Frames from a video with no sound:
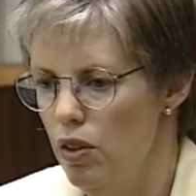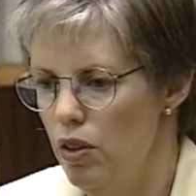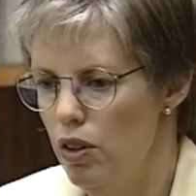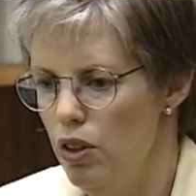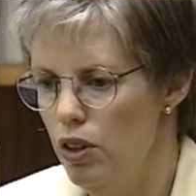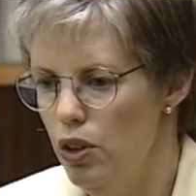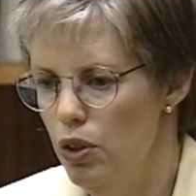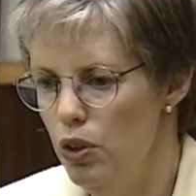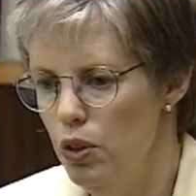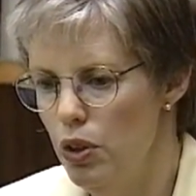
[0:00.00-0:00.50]

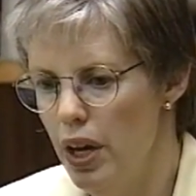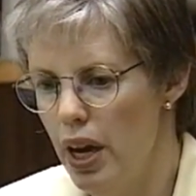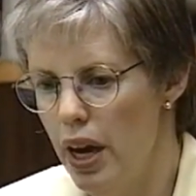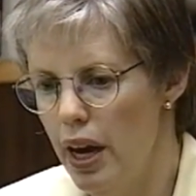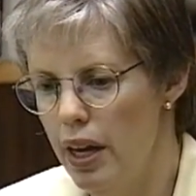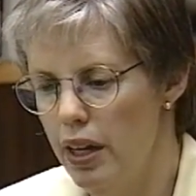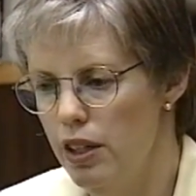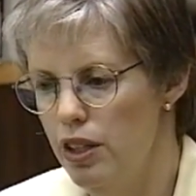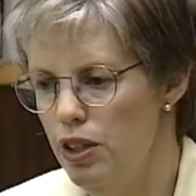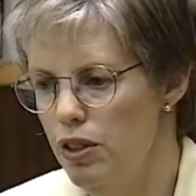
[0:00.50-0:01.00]
You
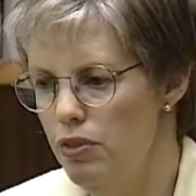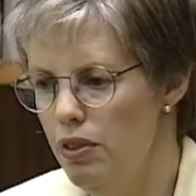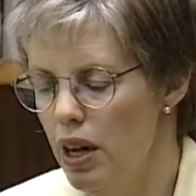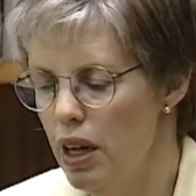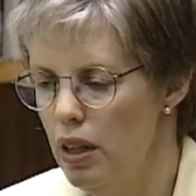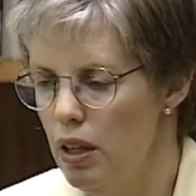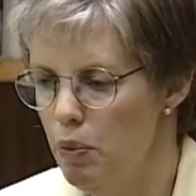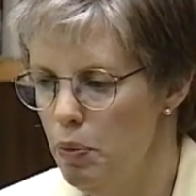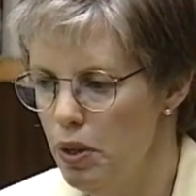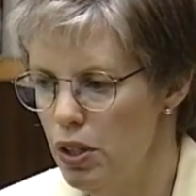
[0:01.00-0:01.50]
can
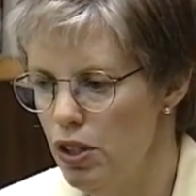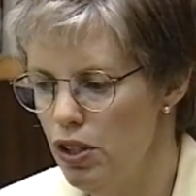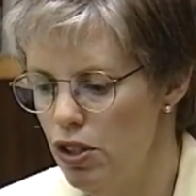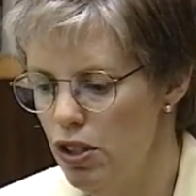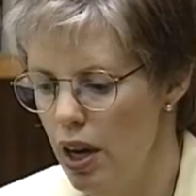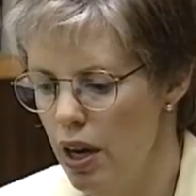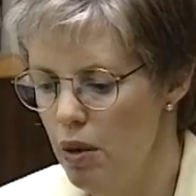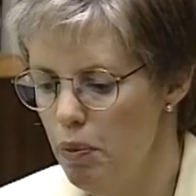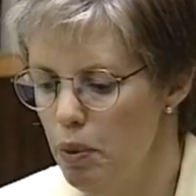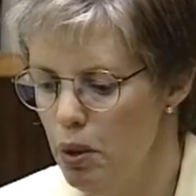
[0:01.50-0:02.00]
develop a
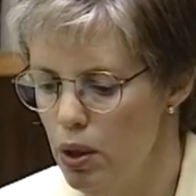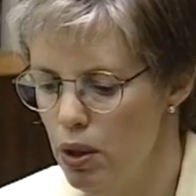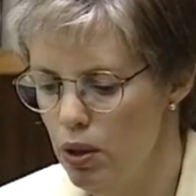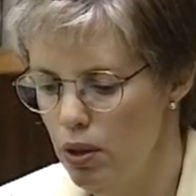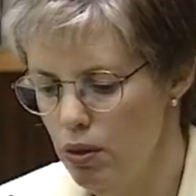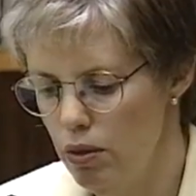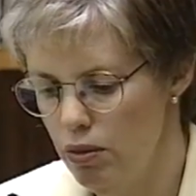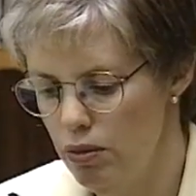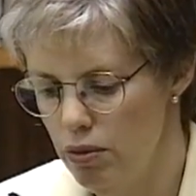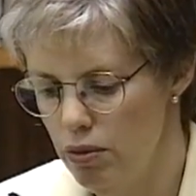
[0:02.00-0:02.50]
sample,